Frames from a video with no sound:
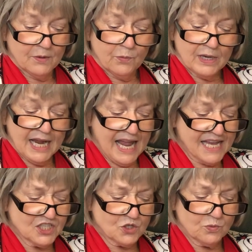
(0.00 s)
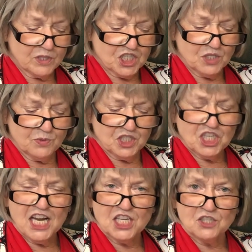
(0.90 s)
When I asked her what she would
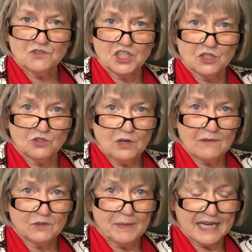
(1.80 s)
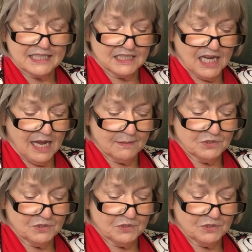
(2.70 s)
change if she could travel back in time,